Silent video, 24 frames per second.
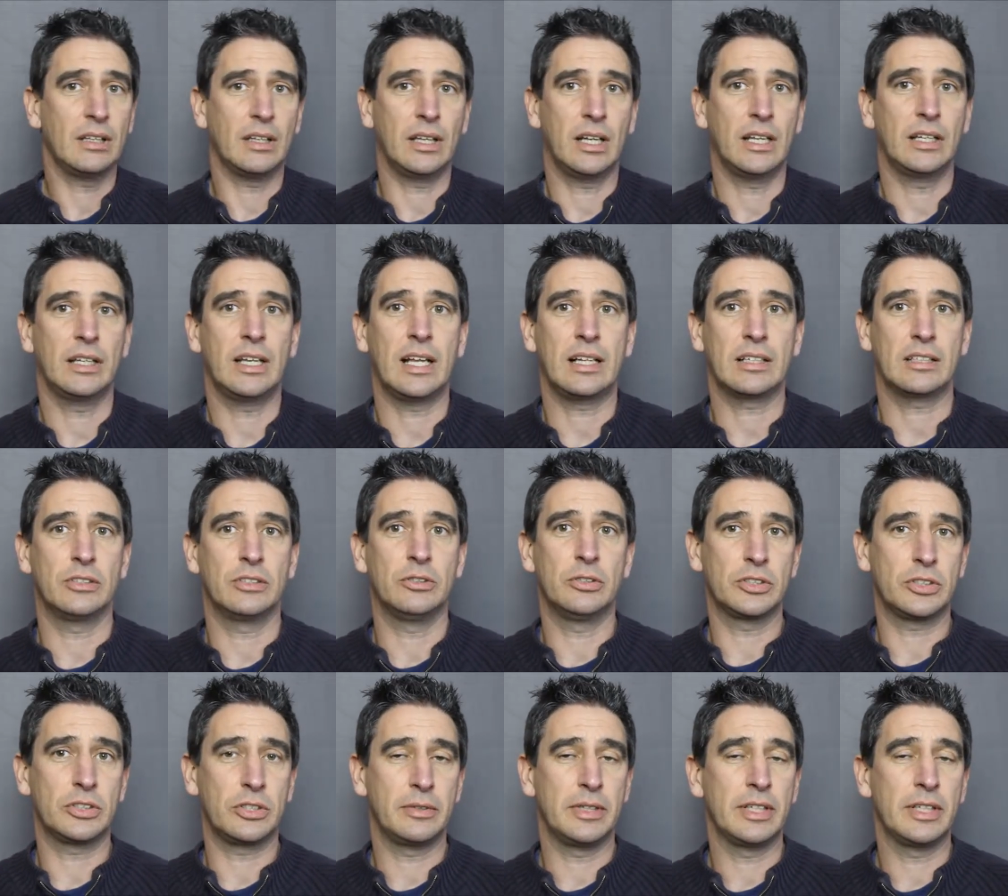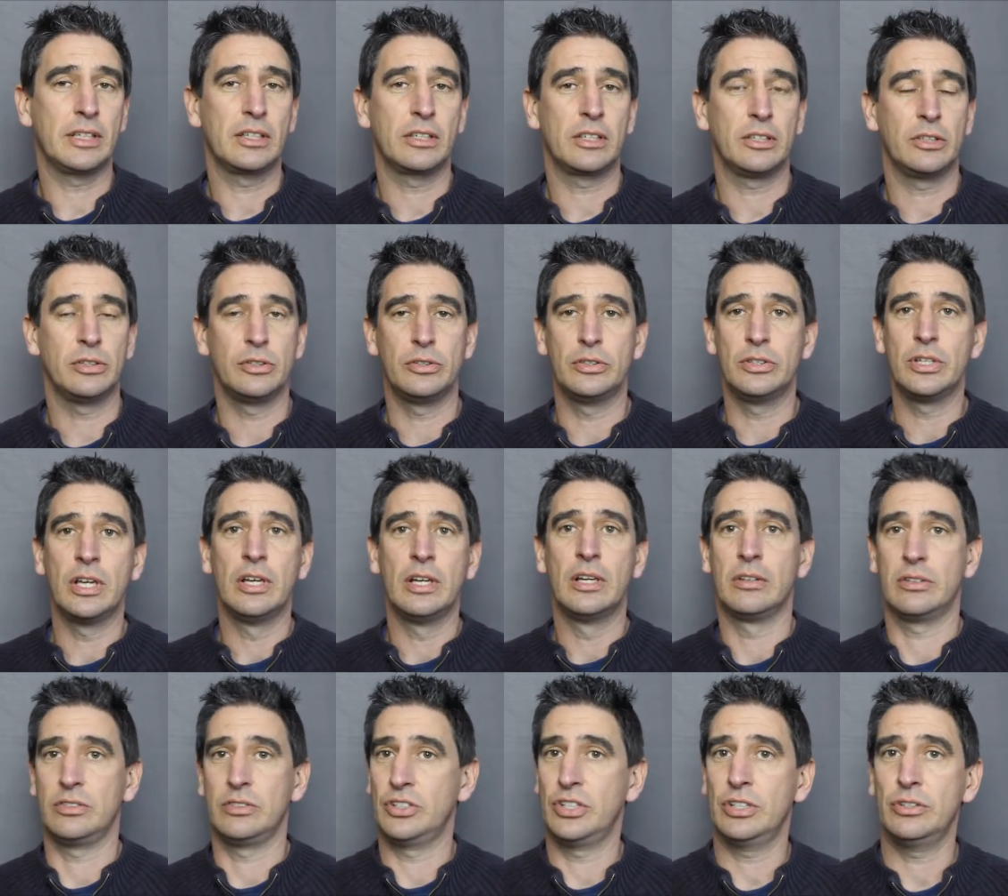and that can also include
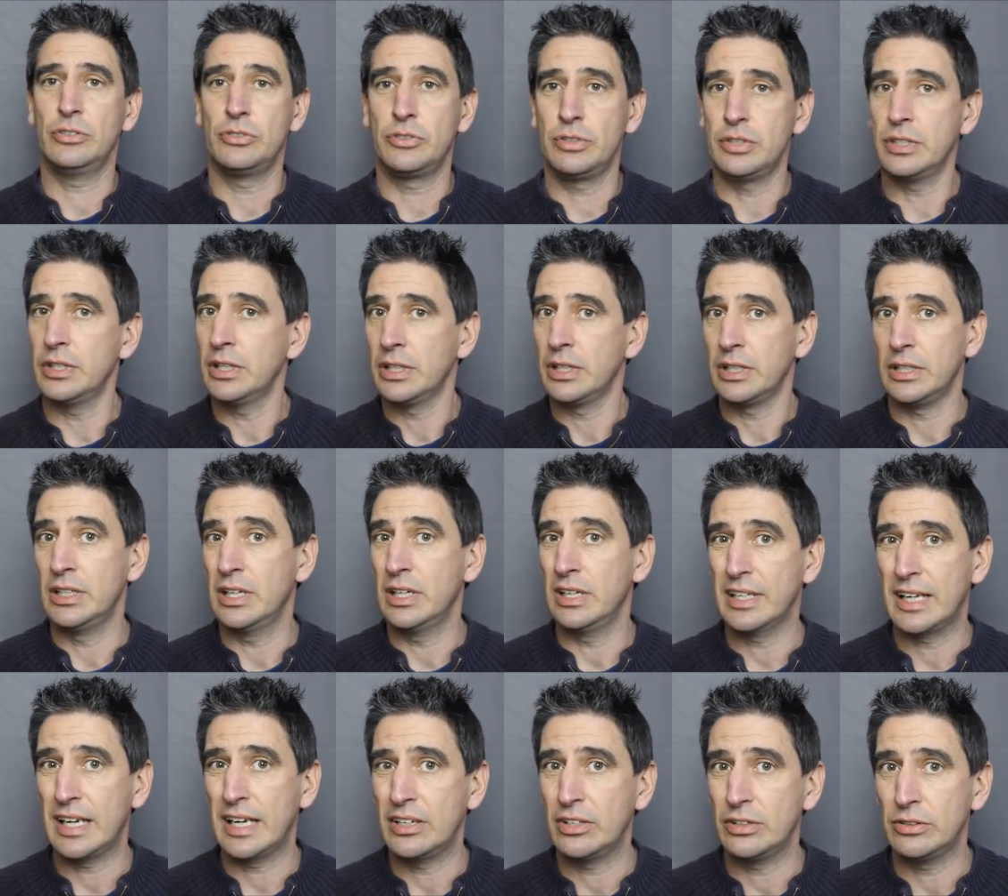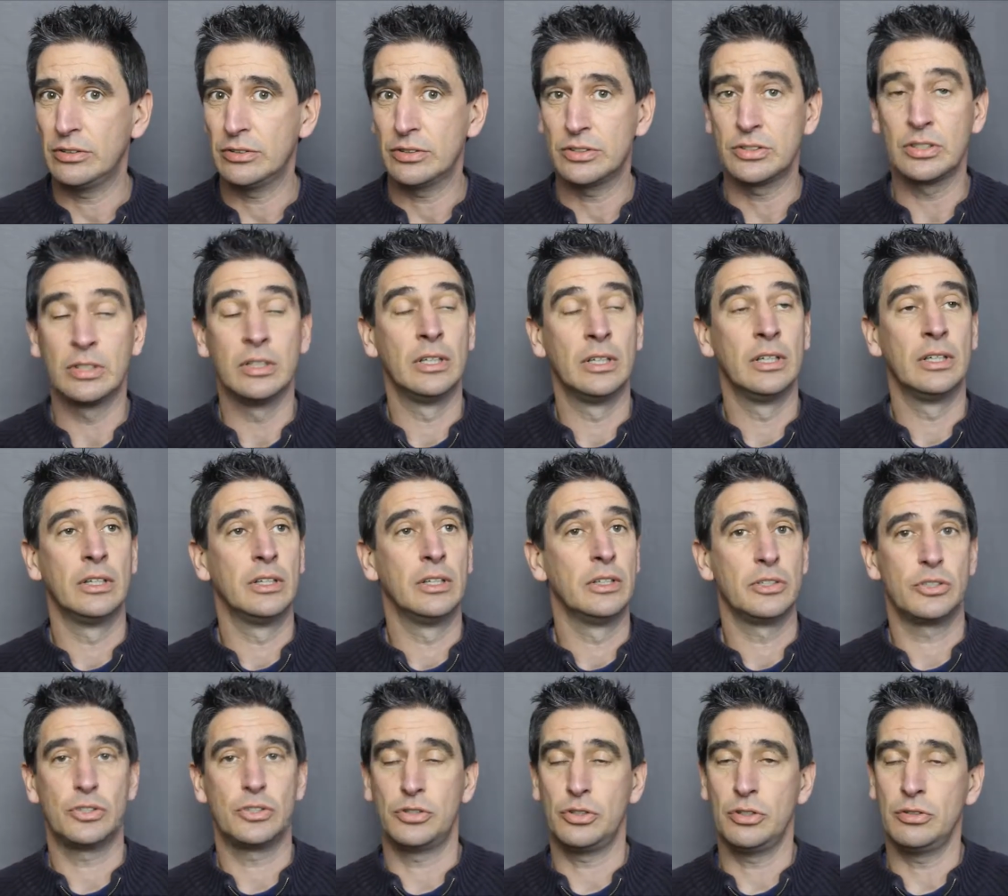children, young adults,
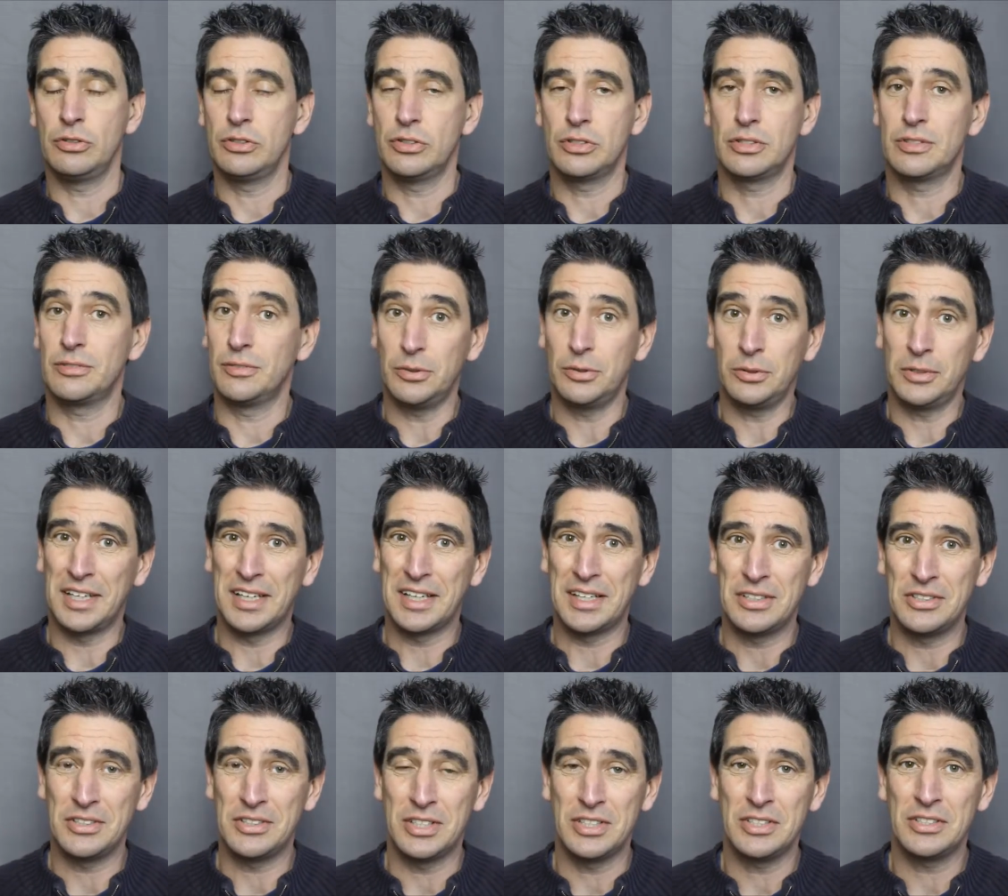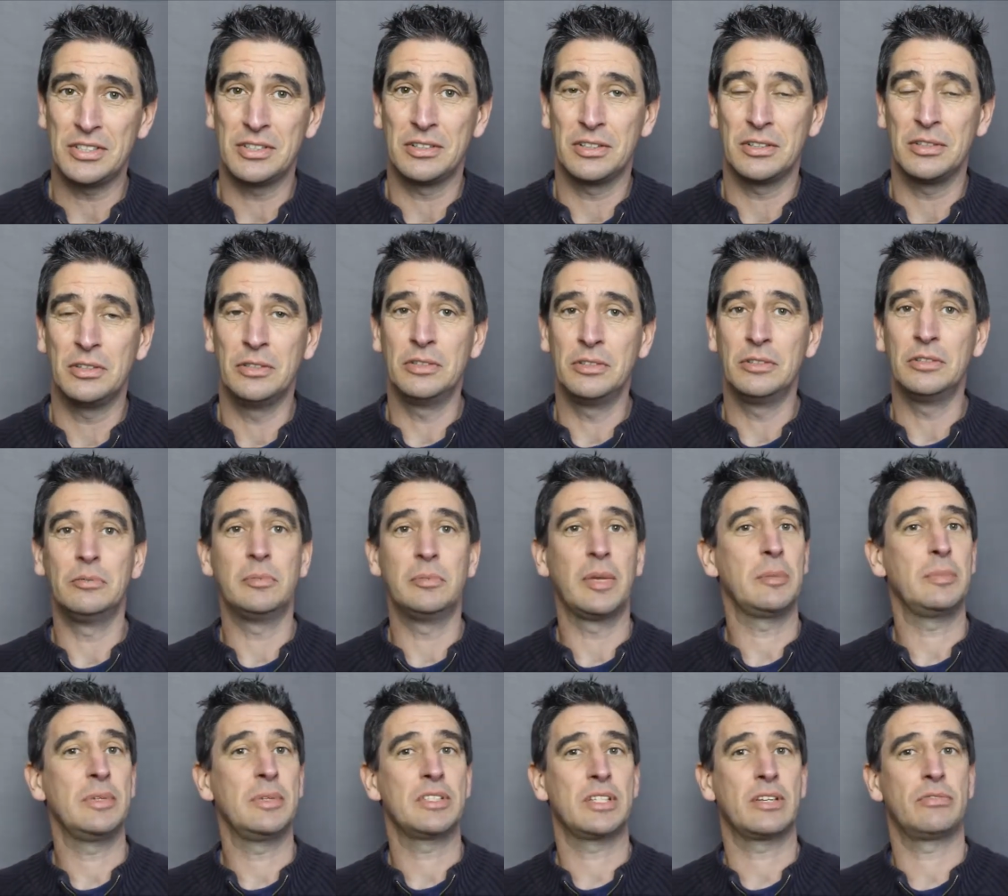students of all ages who
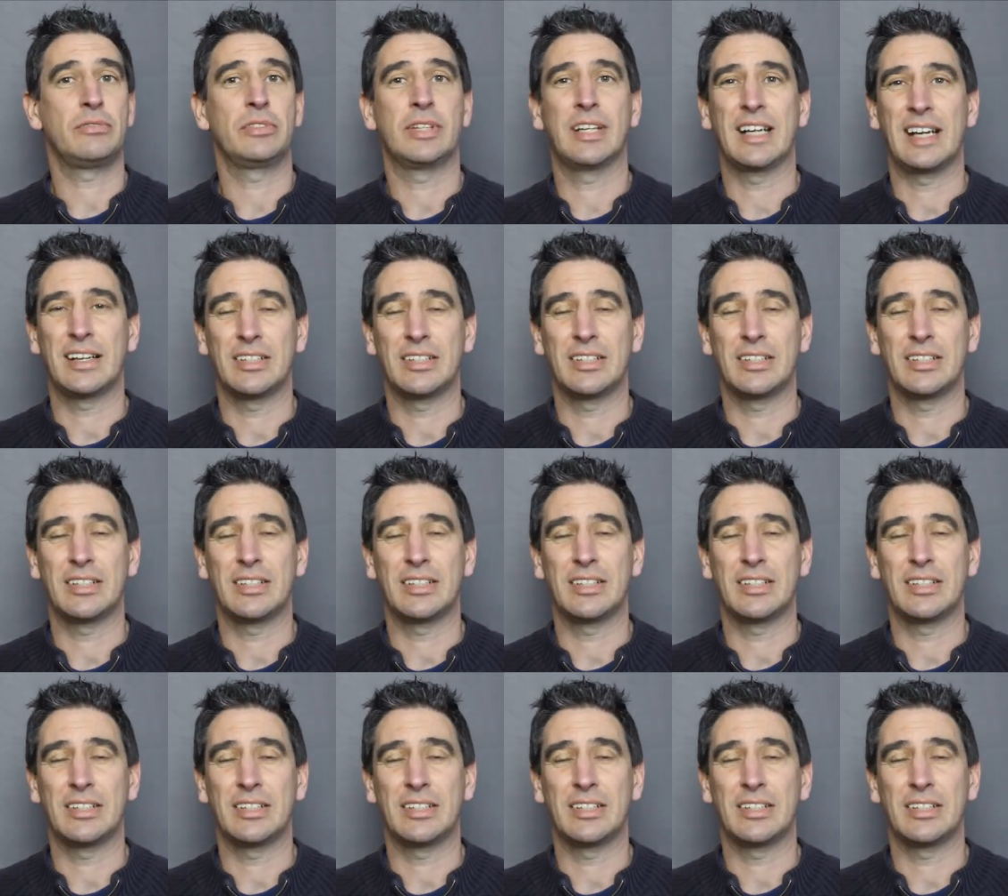may be suffering